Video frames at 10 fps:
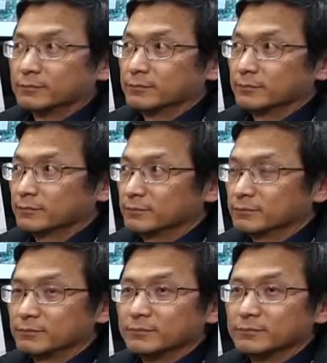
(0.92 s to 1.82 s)

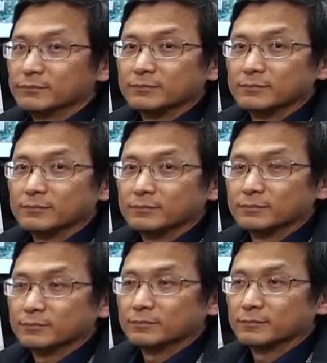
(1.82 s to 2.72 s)

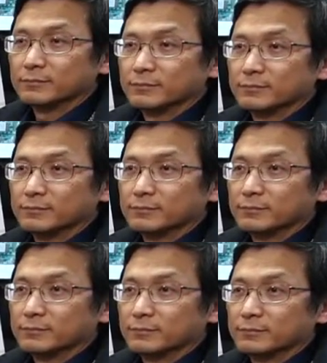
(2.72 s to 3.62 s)

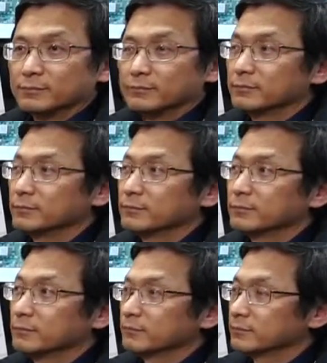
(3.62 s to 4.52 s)

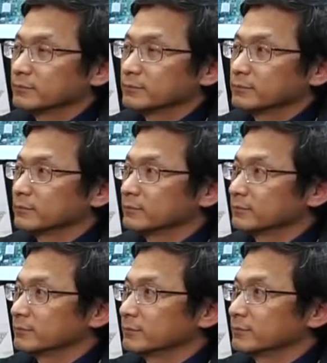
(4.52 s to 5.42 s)

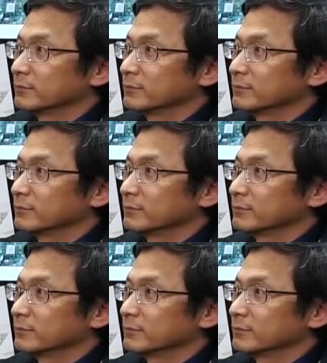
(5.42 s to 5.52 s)
(not speaking)